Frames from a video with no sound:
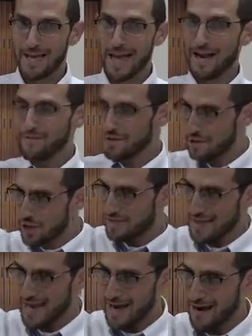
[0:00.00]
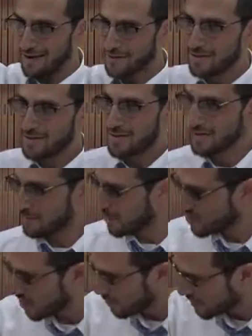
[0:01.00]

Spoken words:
And if you look there, there's a Mishnah